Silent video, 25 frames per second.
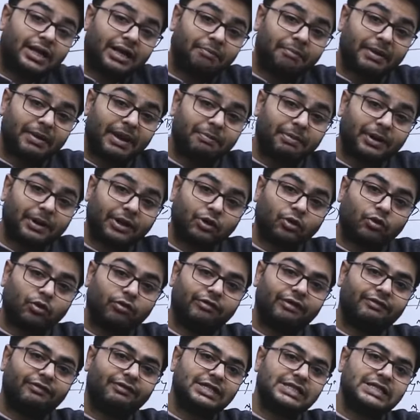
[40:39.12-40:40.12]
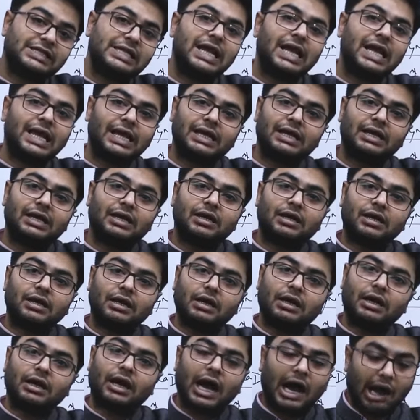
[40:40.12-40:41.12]
in paper 2, we will see
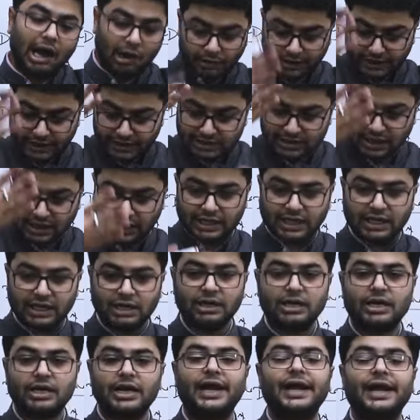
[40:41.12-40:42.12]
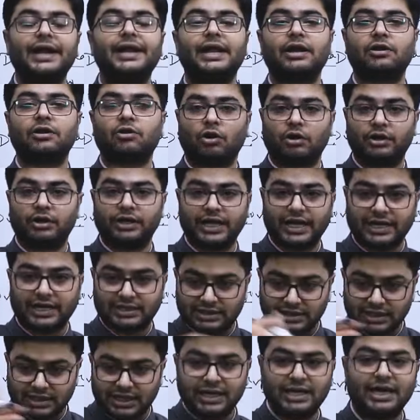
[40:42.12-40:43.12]
how it is done in Indian
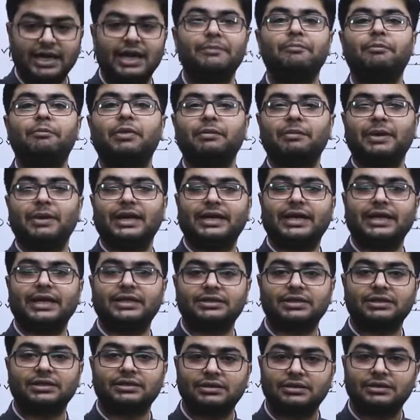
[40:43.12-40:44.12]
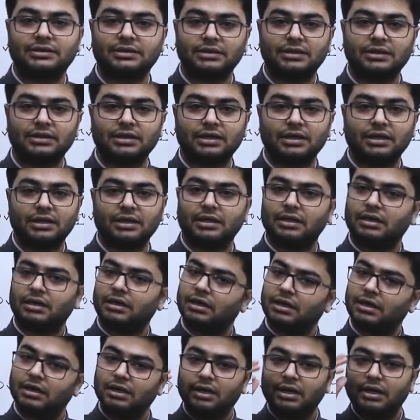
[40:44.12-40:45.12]
context in implementation.
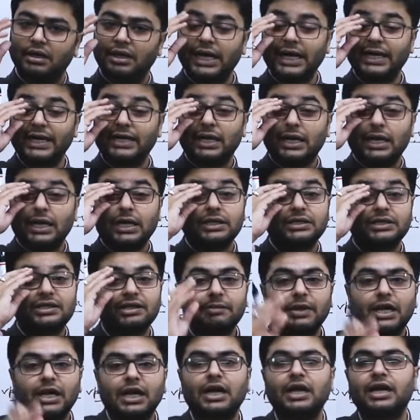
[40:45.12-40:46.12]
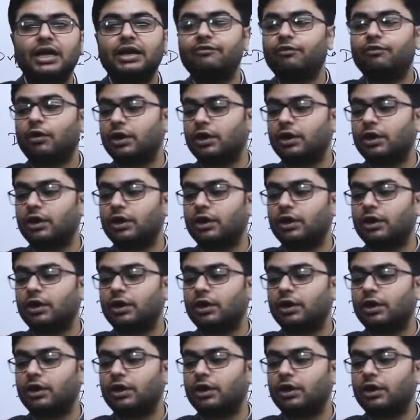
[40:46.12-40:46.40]
Right. Similarly,